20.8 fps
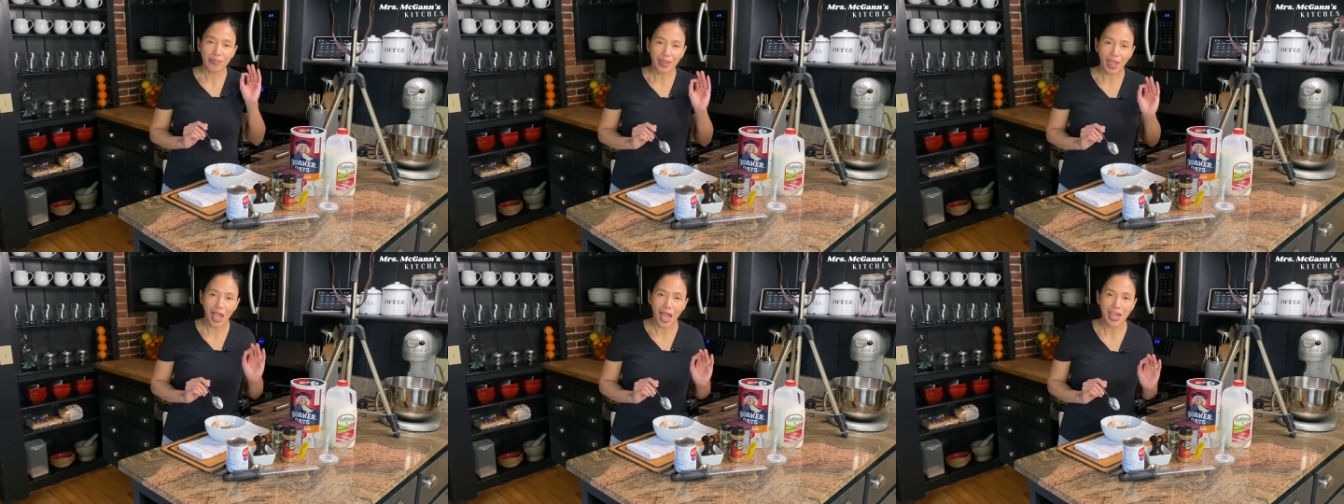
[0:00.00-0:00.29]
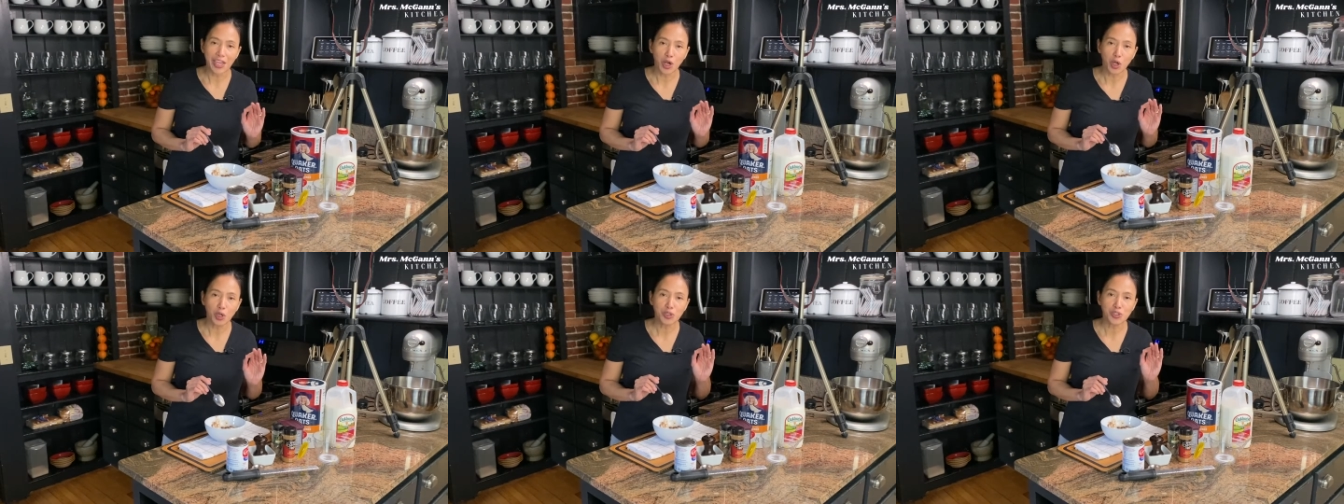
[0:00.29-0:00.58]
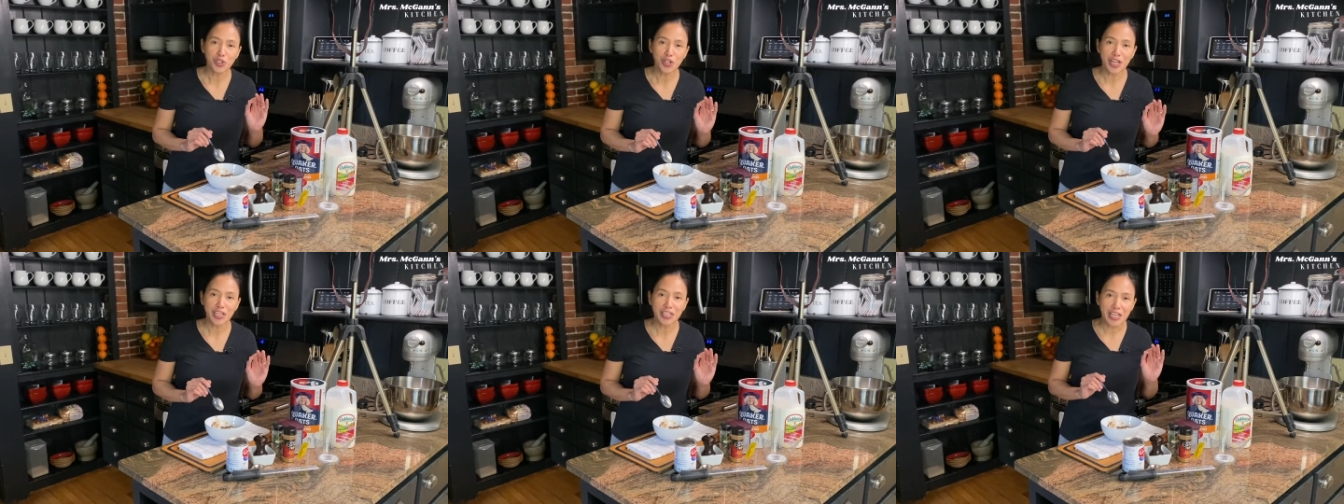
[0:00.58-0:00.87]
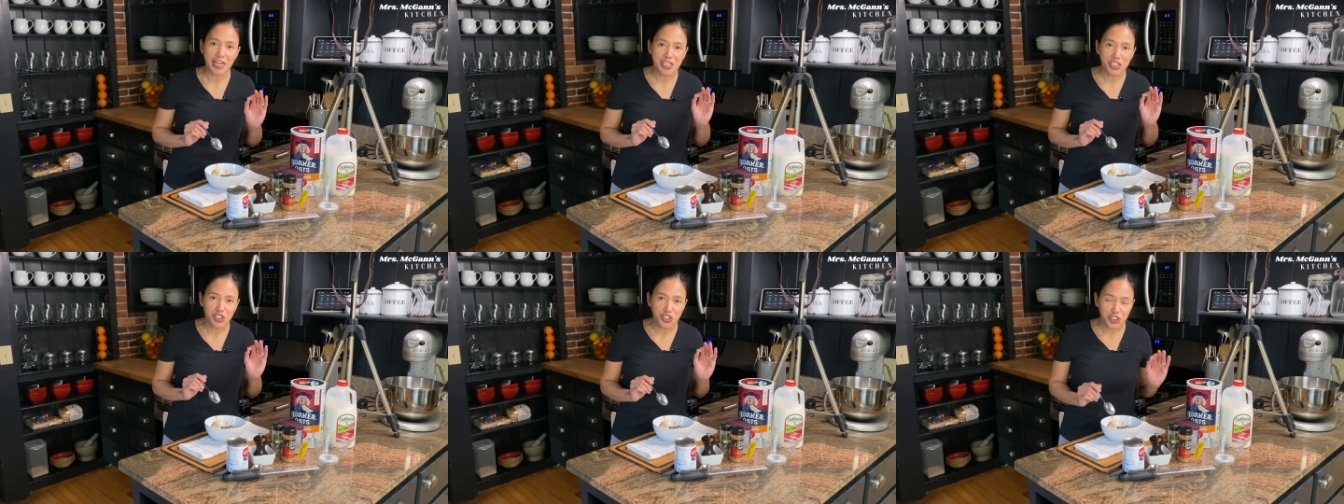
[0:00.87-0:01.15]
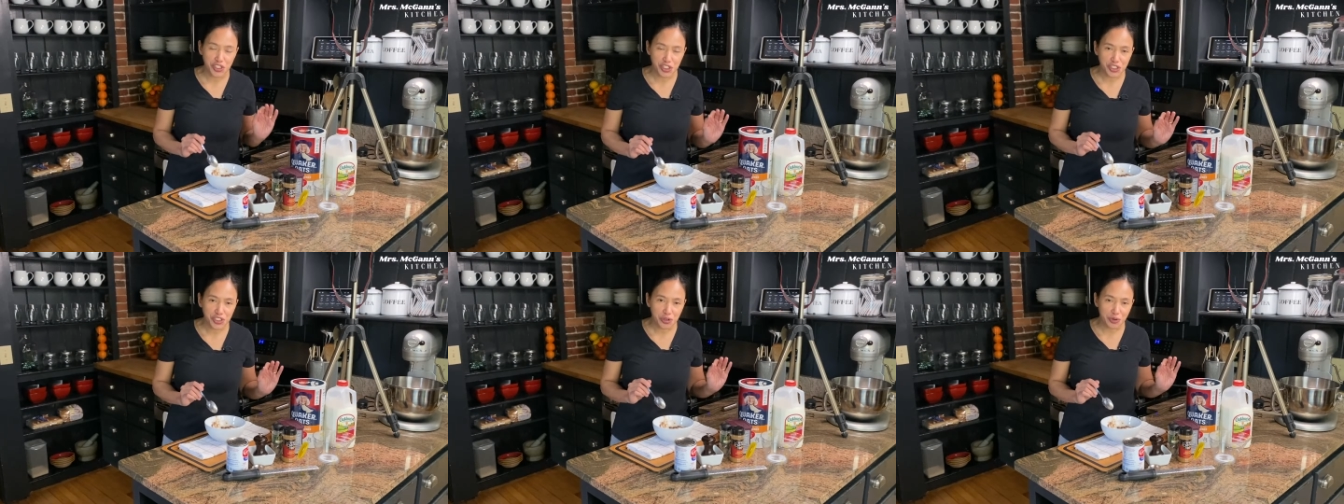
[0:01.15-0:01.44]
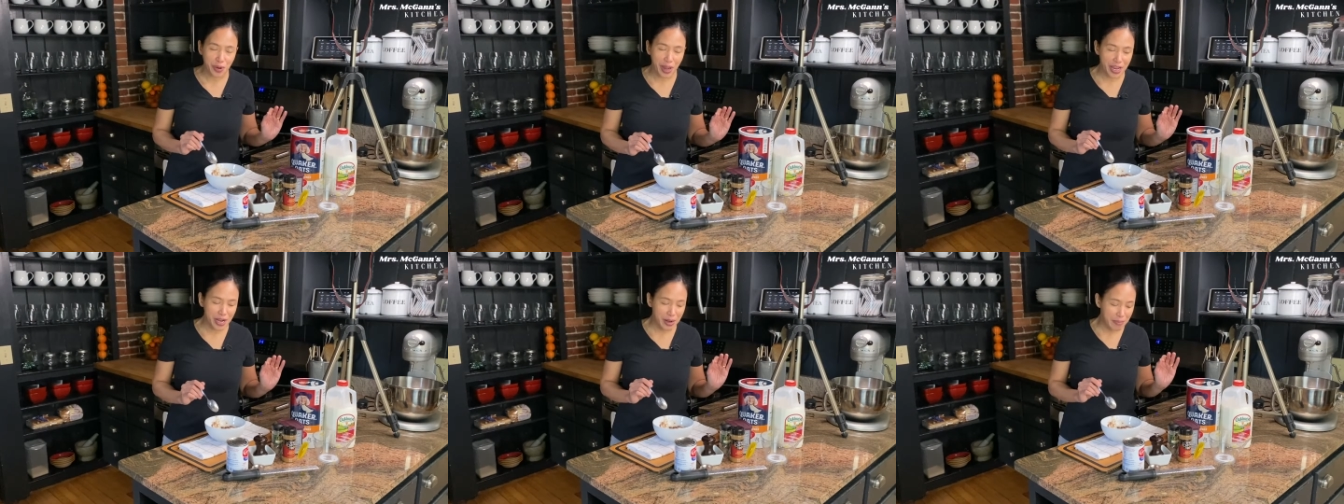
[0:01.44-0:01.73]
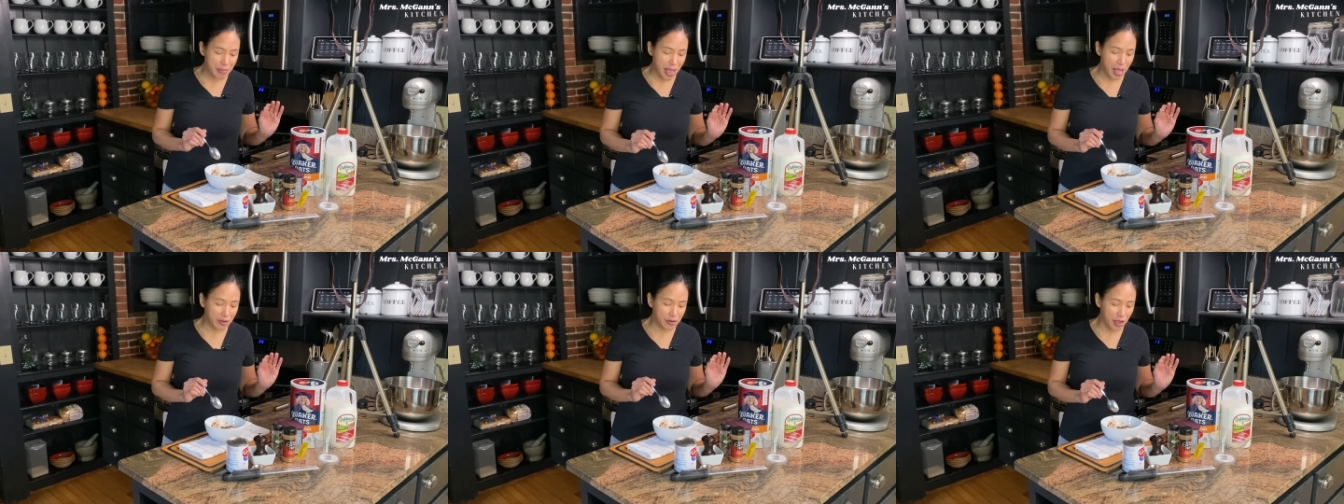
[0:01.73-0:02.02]
I also like that it's just the right
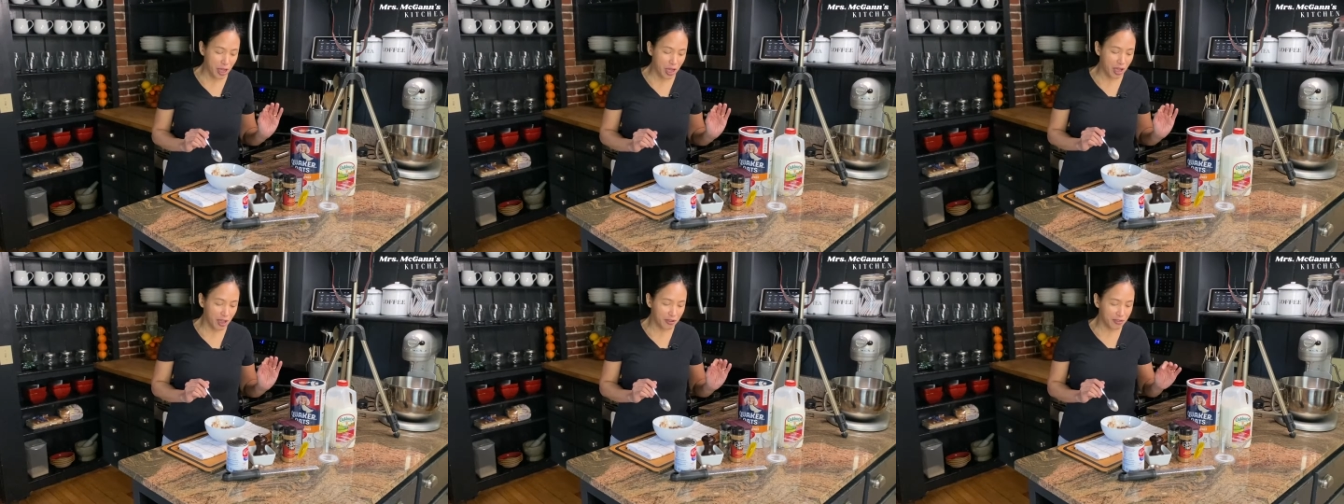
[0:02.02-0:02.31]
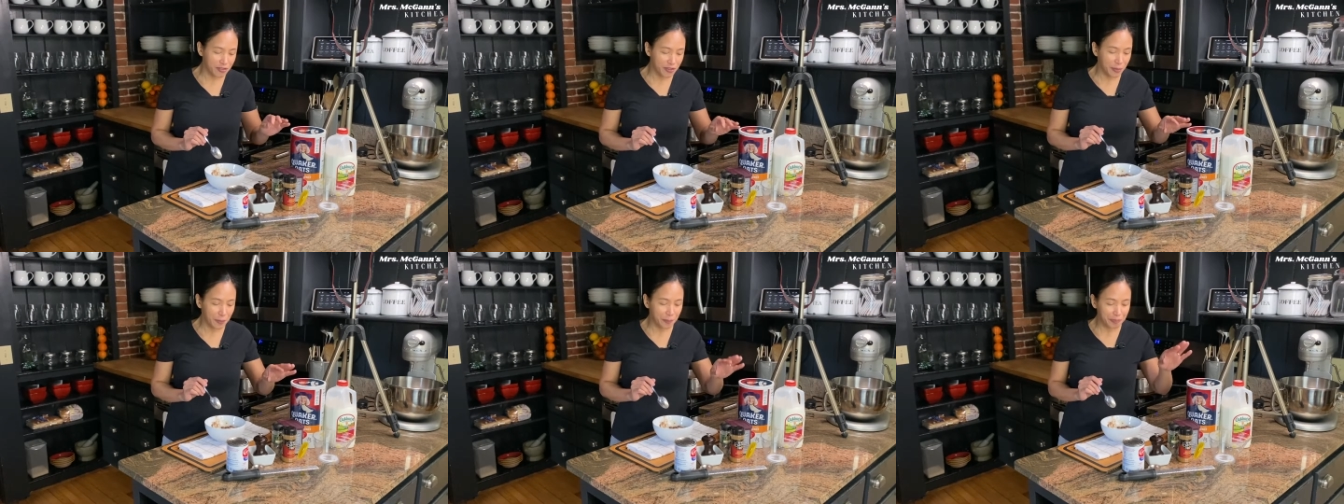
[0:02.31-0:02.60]
amount of